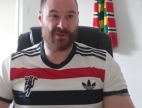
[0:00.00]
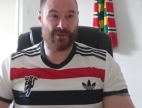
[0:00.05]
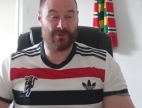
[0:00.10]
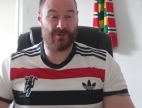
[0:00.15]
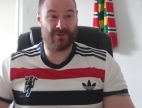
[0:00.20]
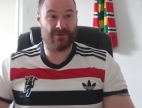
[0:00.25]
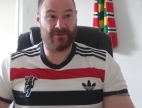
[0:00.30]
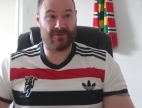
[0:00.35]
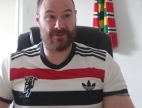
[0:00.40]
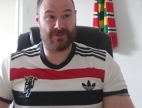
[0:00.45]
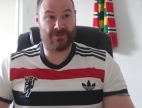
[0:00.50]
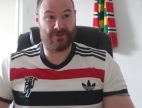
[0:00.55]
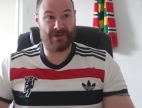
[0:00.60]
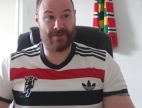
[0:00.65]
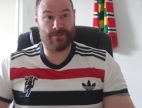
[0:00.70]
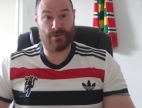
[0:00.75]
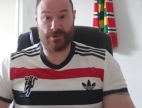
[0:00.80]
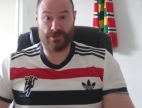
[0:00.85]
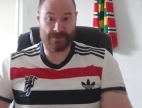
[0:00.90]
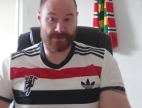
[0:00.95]
Well, for 3
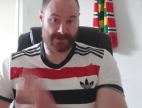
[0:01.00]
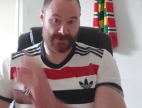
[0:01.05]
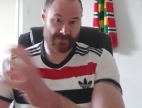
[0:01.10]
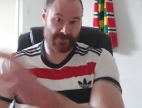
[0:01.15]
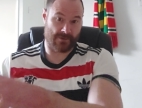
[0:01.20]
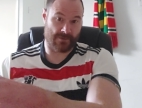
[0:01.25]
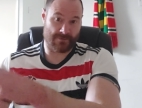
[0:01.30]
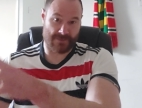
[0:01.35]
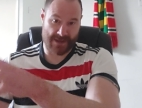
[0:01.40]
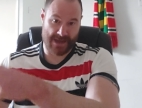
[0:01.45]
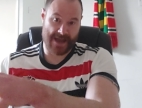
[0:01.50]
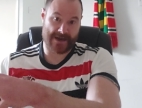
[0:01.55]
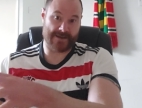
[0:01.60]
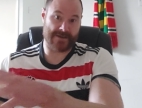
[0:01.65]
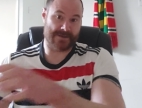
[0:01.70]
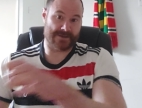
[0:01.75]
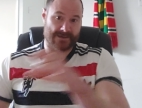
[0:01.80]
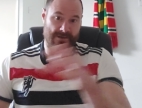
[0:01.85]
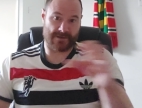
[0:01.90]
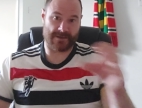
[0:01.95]
months from then
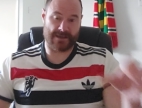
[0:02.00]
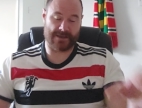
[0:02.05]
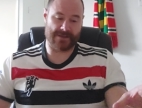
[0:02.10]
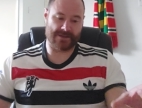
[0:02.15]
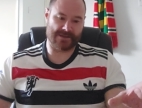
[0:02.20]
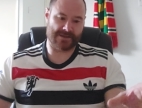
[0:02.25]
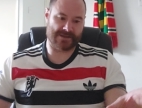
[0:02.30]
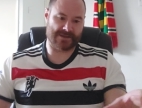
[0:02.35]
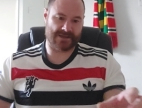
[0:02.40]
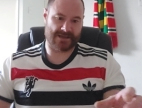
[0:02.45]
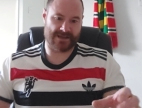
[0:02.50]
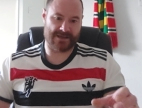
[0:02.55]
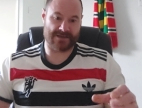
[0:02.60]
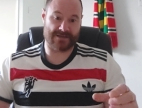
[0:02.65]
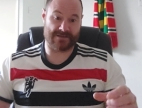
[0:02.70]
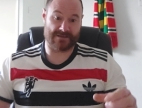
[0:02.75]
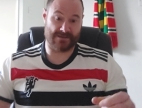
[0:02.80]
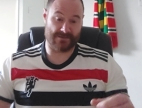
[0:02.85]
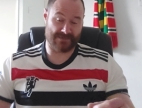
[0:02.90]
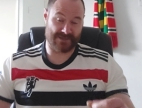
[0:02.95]
until the end of the
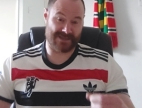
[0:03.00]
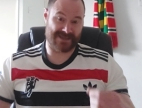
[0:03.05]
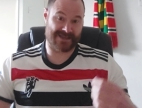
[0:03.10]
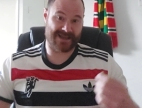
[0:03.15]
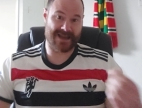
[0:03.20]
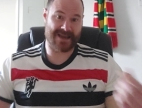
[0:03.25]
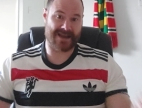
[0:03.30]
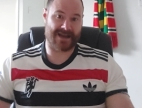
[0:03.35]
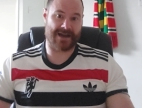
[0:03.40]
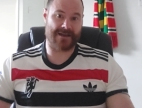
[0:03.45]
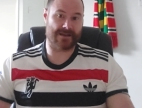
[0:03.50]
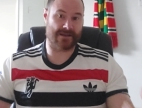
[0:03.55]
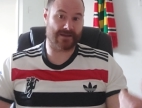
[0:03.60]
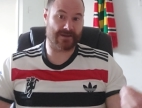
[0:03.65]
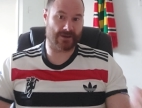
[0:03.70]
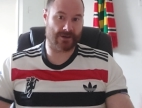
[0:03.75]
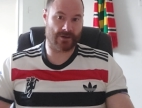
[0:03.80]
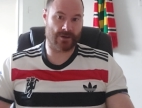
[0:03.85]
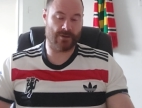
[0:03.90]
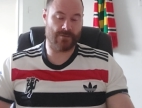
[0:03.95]
season, the mistake I think
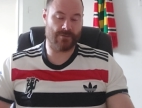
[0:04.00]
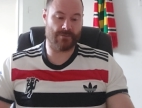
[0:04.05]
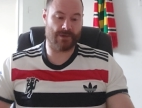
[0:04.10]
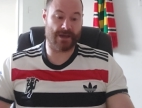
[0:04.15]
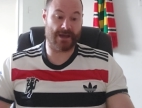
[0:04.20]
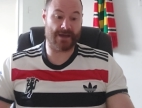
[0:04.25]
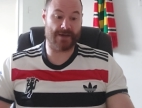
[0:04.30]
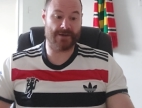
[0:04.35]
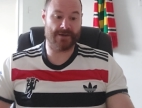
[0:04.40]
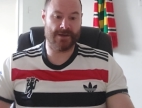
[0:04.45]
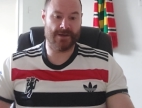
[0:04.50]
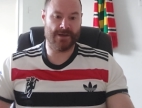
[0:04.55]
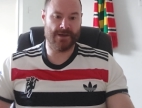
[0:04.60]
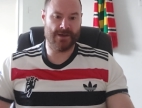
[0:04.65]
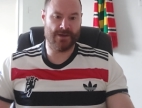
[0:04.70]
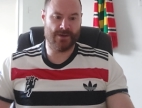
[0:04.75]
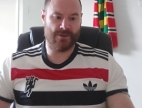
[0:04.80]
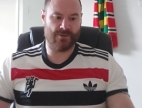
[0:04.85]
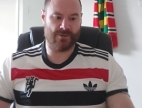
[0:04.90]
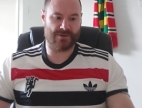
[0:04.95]
the club made
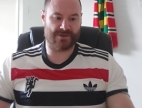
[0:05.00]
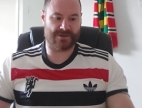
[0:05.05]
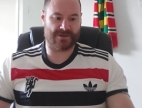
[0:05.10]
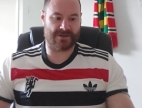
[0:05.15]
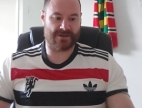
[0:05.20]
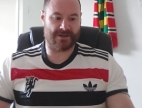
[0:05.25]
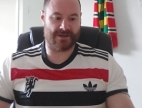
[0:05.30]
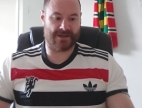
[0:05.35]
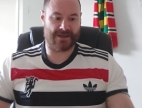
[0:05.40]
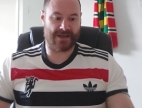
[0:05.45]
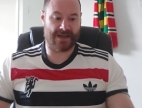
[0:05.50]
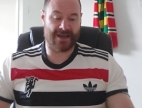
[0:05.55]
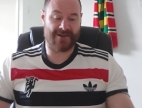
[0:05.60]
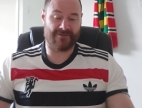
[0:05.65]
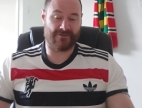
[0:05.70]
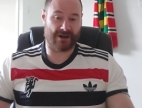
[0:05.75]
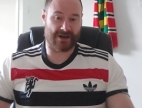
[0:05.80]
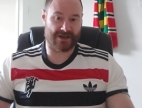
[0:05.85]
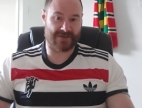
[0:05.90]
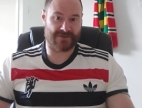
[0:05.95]
was that they gave
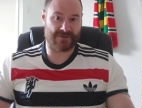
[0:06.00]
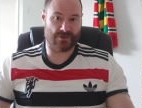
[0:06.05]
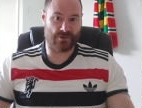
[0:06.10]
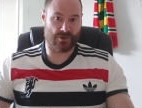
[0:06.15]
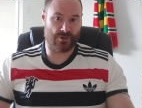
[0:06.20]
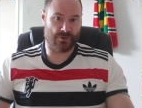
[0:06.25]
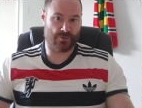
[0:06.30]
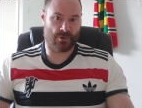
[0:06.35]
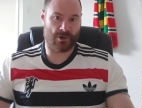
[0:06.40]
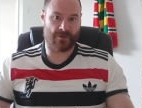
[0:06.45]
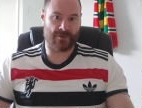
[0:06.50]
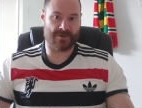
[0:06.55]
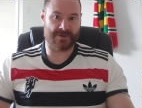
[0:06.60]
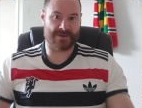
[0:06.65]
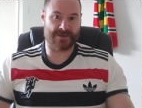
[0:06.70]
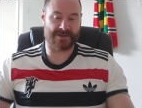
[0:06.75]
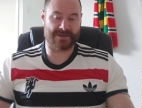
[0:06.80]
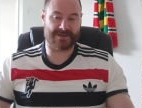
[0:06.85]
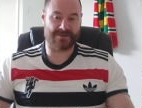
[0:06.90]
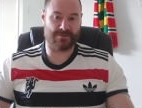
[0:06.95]
Rashford
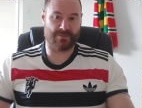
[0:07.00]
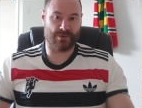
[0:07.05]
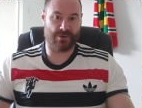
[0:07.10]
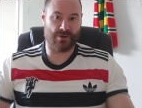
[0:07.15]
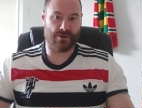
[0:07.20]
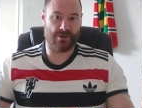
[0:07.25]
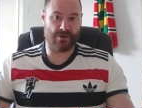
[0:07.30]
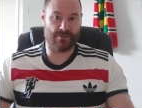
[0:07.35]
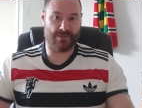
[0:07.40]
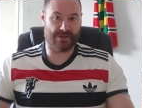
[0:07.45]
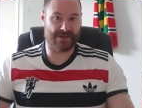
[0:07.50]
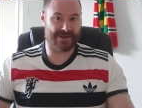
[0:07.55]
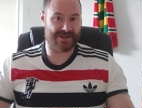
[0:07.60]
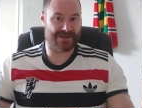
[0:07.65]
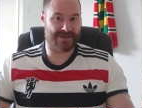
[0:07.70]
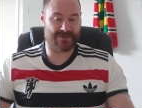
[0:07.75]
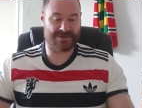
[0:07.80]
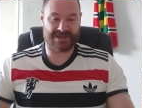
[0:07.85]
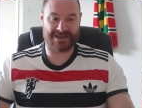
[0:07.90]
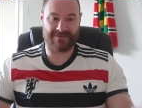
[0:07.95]
unwarranted support because
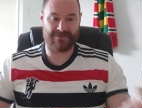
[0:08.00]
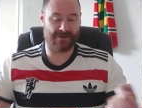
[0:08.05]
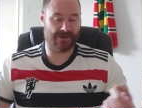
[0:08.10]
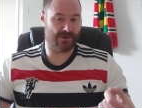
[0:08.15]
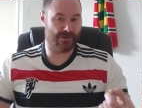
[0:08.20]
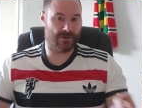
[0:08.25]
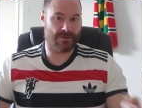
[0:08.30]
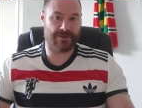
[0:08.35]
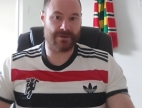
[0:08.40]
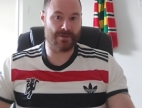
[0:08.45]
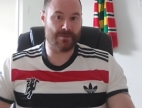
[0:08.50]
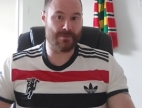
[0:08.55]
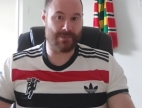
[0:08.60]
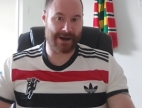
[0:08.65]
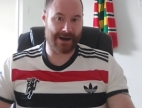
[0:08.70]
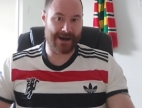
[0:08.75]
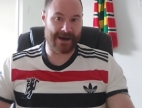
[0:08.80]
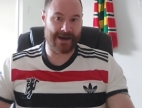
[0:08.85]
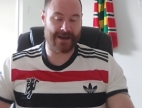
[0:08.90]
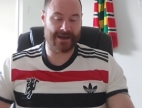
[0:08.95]
he was giving nothing
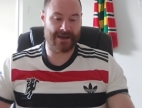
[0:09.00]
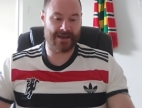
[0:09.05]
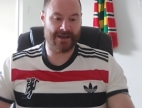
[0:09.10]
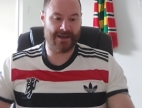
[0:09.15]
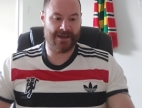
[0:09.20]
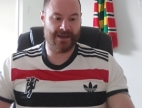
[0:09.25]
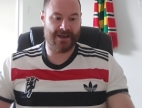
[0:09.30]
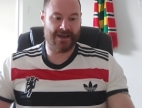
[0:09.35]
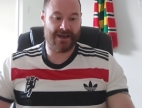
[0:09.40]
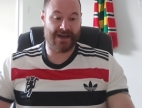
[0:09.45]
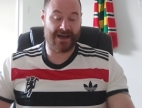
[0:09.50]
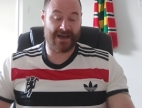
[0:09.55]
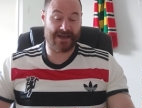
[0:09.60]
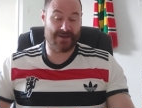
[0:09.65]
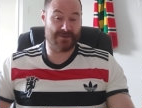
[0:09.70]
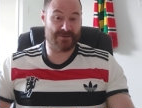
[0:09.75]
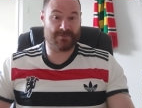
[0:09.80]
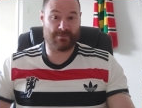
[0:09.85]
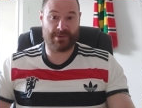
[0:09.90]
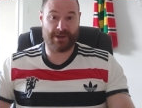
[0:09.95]
back, and he
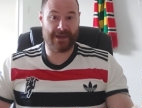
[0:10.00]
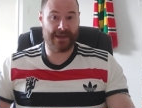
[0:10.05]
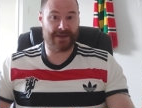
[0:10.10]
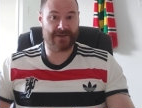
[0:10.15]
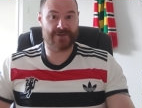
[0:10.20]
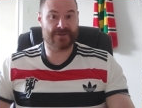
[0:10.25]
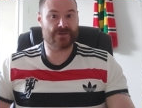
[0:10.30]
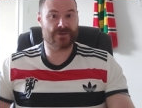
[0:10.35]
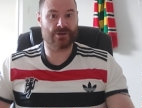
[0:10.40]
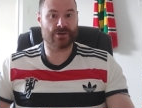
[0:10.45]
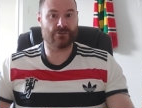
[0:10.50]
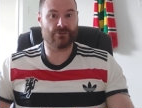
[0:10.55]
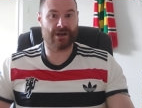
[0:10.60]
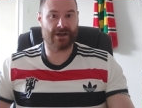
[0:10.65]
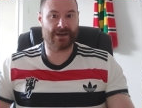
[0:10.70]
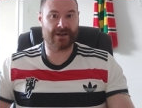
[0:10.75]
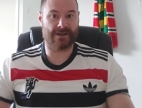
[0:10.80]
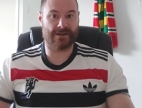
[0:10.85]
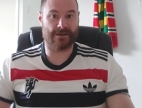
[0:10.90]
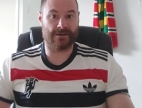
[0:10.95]
was picked too
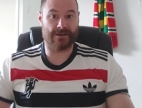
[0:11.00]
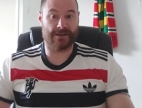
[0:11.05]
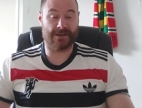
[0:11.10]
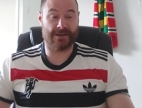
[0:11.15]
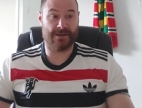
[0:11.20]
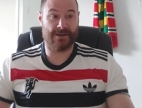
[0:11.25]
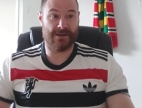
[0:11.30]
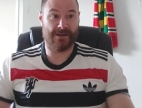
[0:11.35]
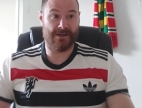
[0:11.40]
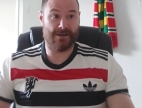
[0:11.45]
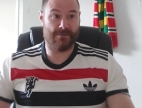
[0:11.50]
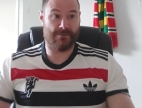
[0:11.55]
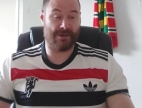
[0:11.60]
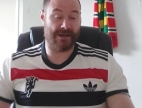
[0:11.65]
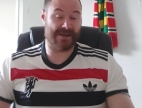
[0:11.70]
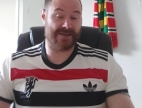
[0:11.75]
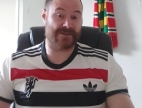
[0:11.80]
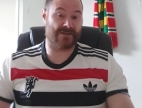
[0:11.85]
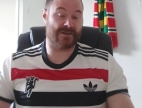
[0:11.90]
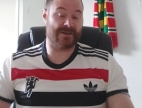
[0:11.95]
regularly
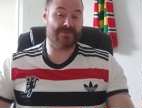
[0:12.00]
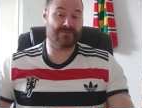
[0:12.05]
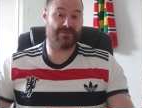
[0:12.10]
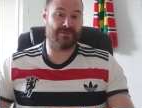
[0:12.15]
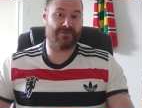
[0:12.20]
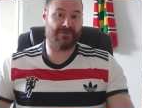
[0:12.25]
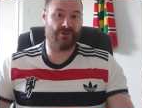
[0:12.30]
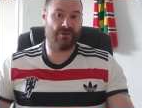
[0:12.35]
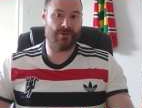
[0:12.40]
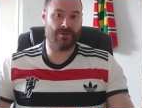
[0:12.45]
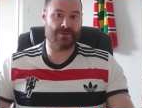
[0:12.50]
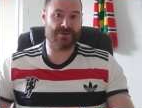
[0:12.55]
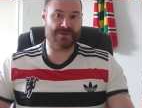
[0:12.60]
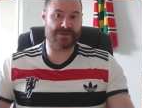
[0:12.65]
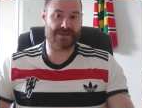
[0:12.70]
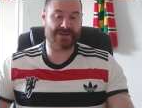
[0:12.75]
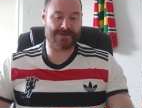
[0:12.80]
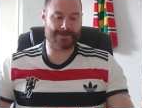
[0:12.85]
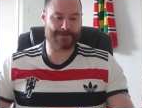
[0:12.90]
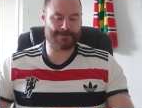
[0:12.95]
based on his
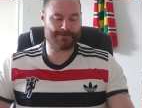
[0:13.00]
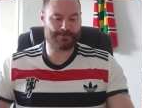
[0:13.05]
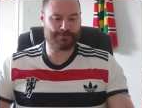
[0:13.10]
performances.